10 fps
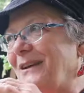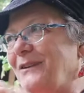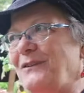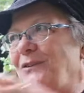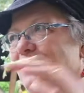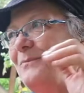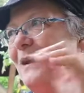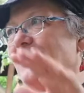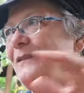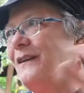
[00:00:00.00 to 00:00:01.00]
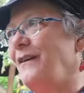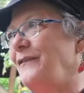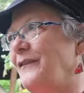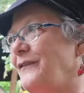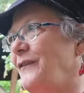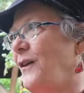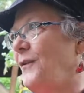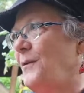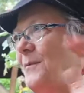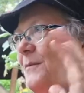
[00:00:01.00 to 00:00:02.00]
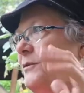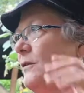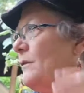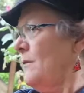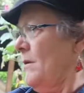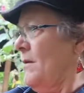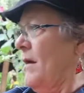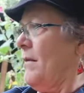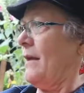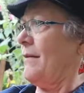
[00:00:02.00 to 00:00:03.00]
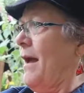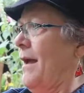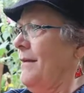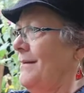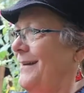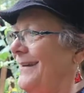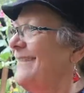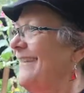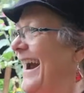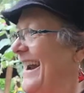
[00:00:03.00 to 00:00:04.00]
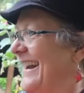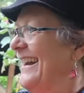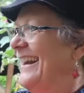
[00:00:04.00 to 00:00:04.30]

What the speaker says: Because you don't bounce off of other people that say, "No, not like that," right?